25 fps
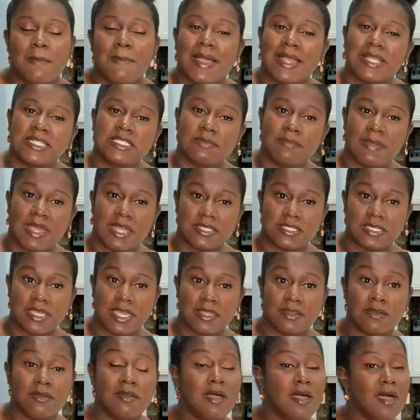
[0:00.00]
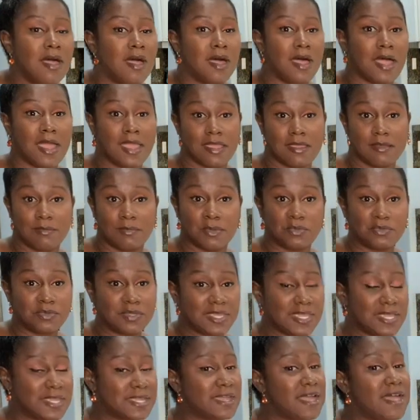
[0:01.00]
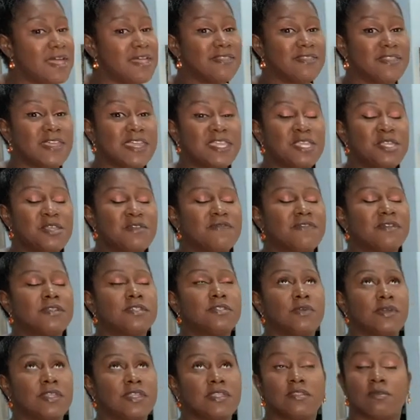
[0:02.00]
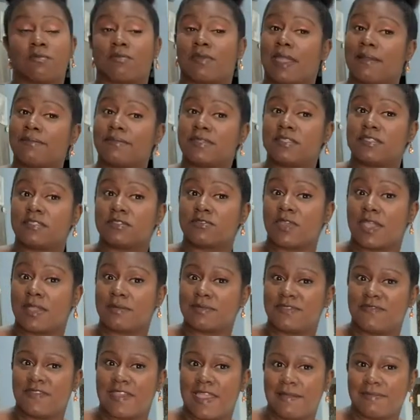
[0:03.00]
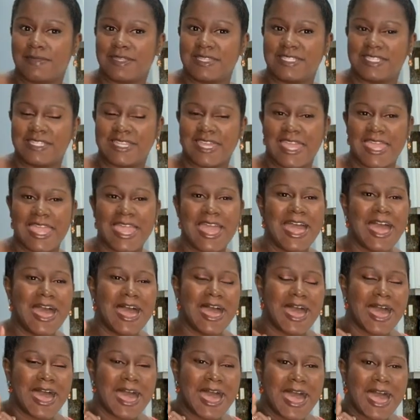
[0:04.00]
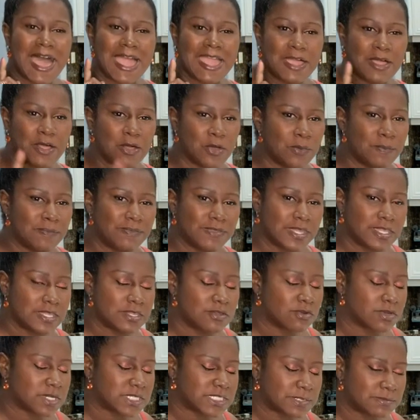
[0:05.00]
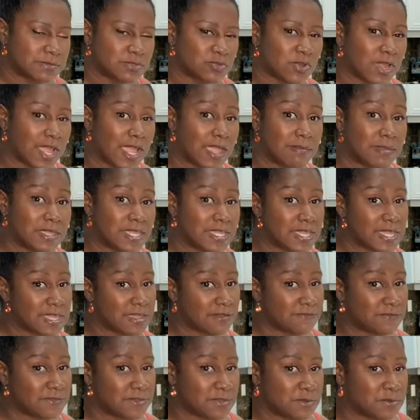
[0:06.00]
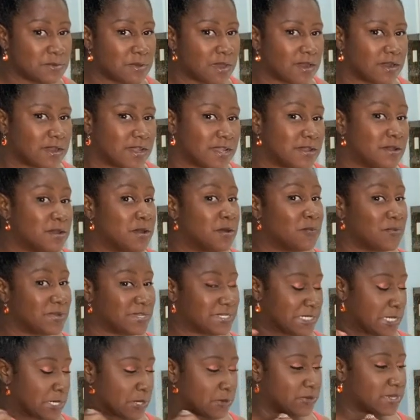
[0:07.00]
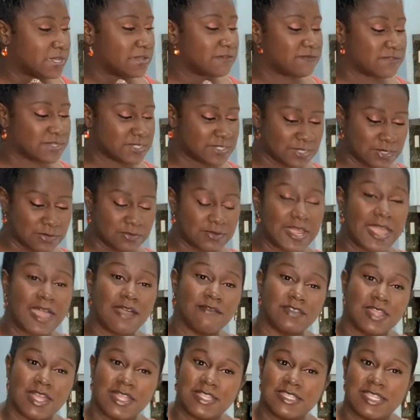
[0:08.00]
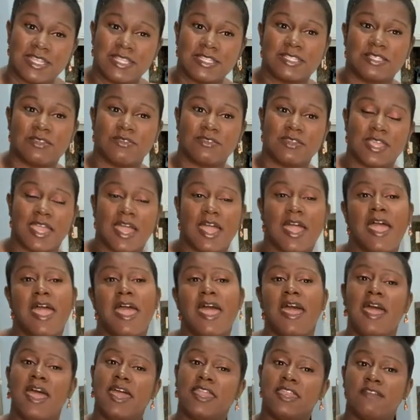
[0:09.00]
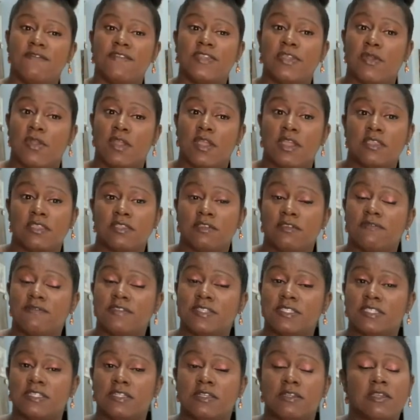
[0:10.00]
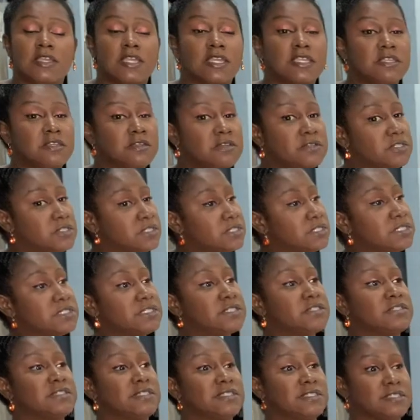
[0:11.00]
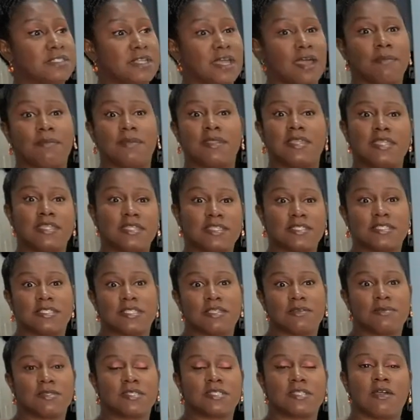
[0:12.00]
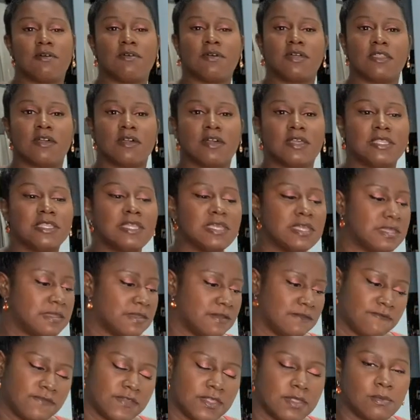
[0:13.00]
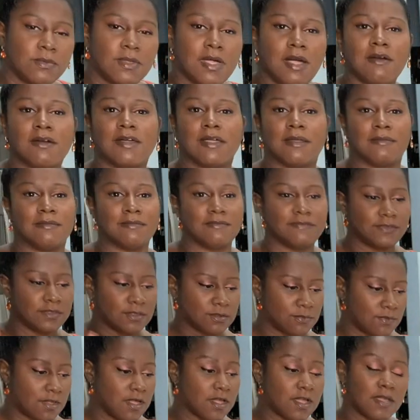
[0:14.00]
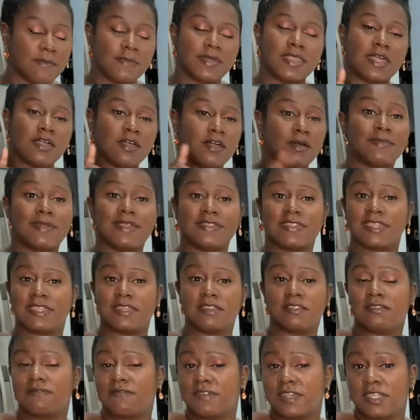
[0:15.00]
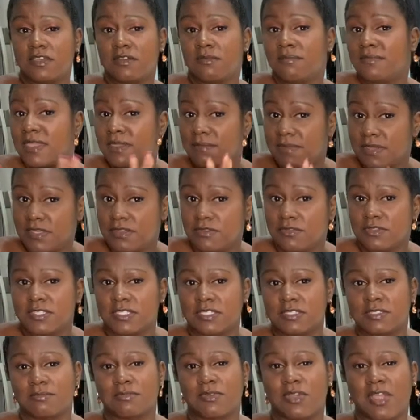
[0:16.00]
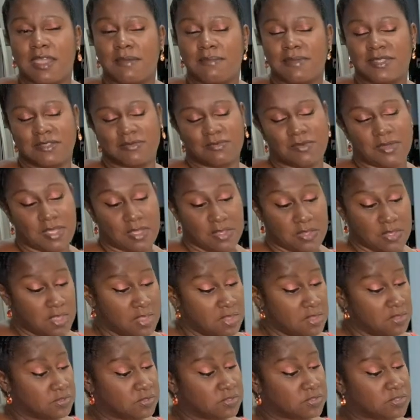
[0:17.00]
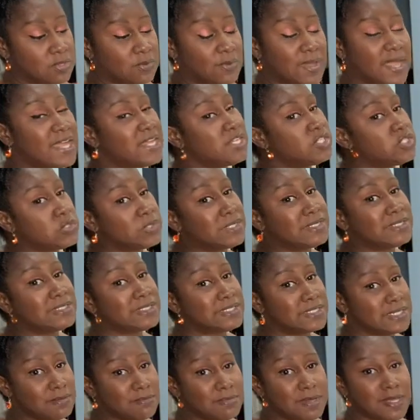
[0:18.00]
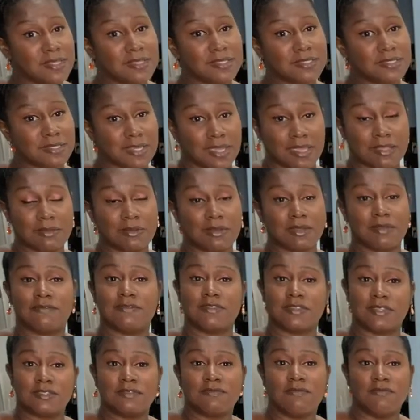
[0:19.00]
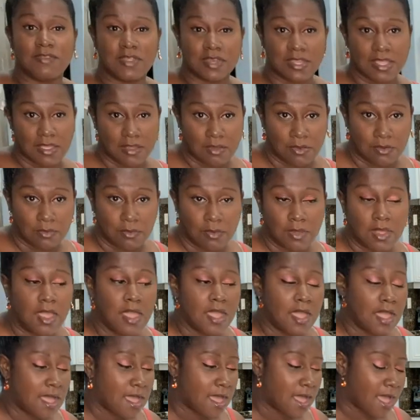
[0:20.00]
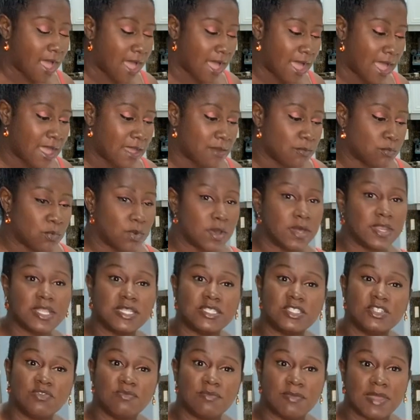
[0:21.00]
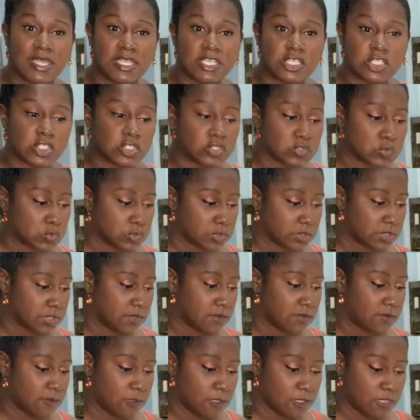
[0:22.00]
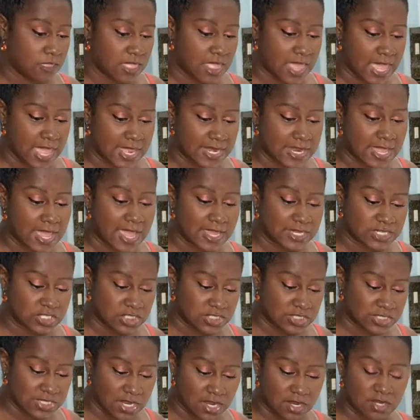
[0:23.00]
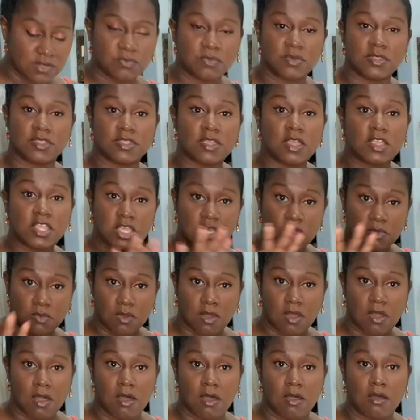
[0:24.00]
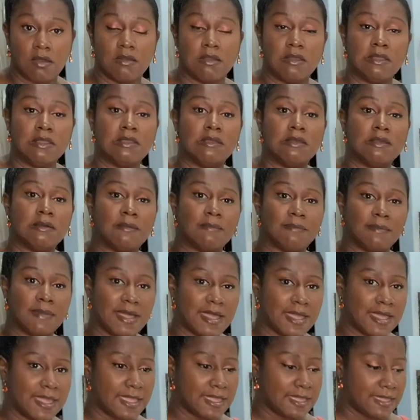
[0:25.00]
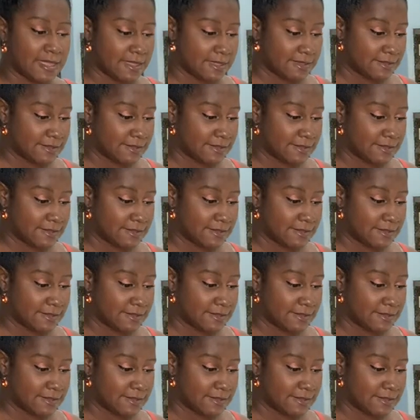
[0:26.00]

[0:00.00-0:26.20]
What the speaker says: back to my channel. I am Monique. Thank you for joining the Wrapped in Scraps family today. I hope that you are subscribing if you are a returning visitor and have not done so yet. And if you are a new visitor and you're just stopping in to see what's going on, feel welcome, and I hope at the end of the video, maybe you'll subscribe as well. So as you can see by the title of this video, I wanted to make sure that I shared with you all my